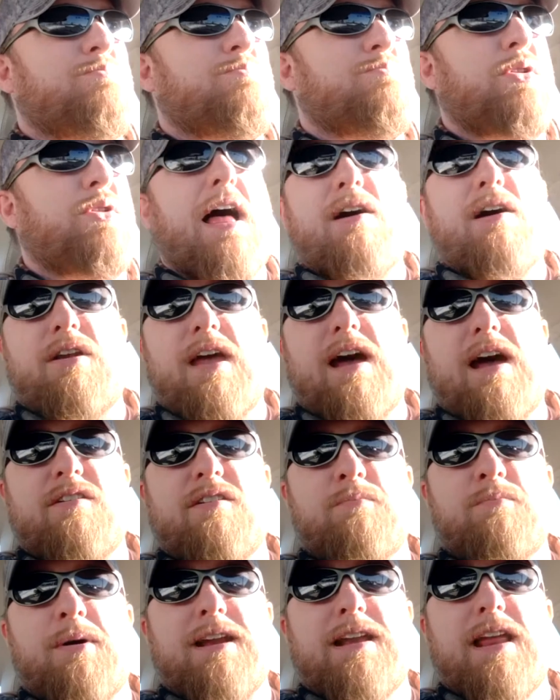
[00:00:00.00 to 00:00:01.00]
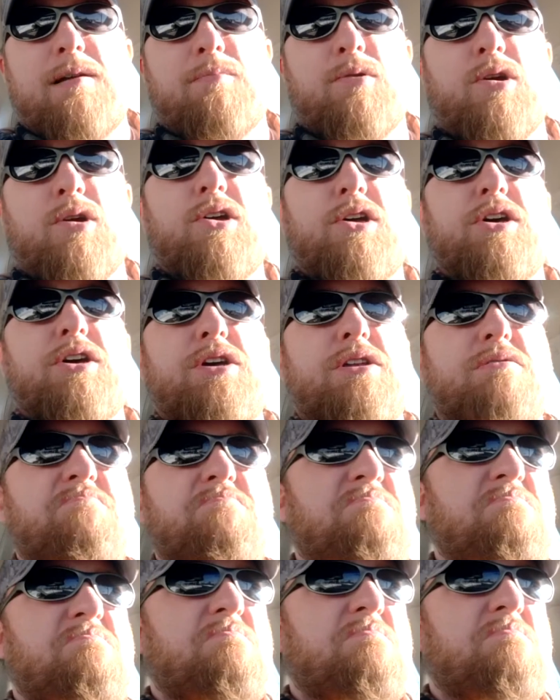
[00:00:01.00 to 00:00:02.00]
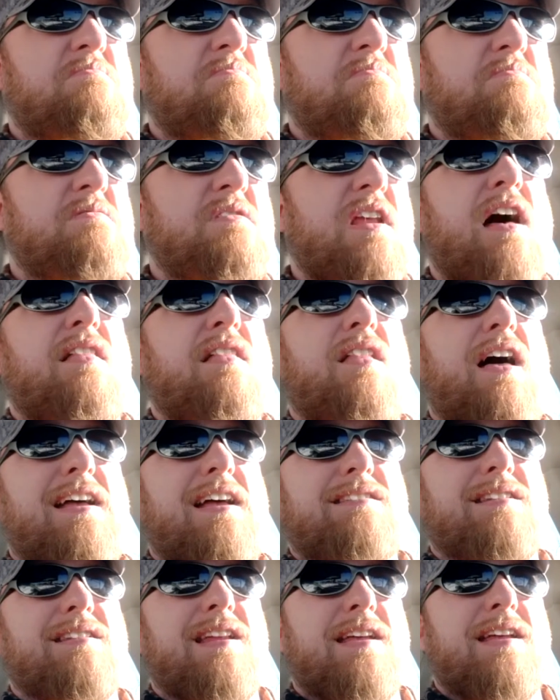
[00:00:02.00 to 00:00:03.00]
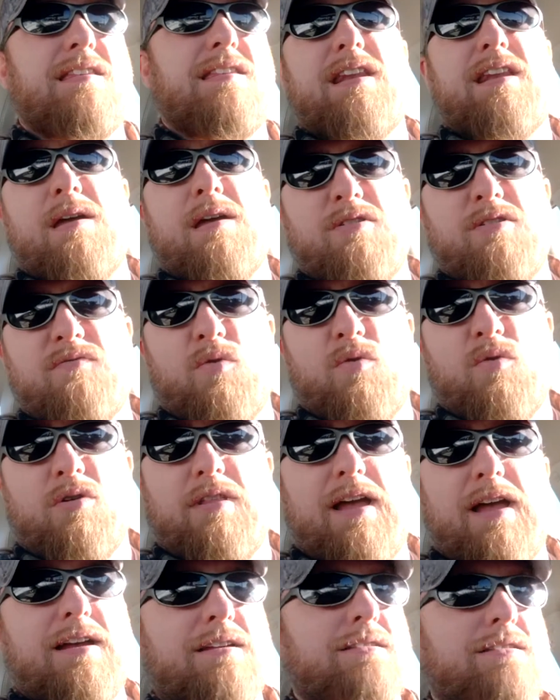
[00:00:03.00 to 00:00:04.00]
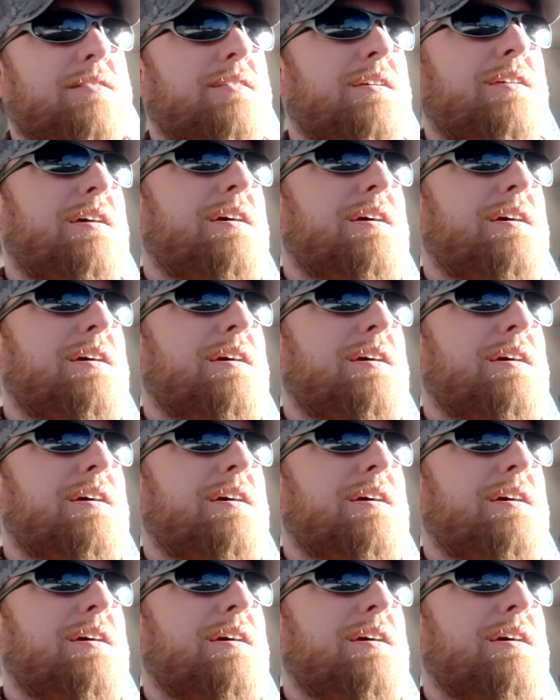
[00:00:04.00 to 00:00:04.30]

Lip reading: plowed out of my neighborhood, not last night, the night before last.